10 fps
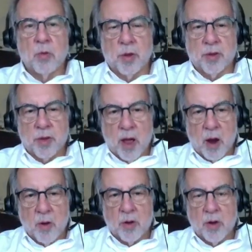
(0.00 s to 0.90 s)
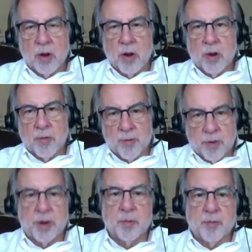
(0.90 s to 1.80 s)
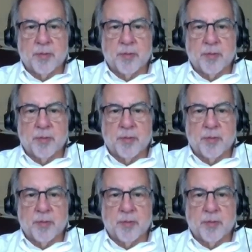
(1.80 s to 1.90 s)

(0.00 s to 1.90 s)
with our freedom.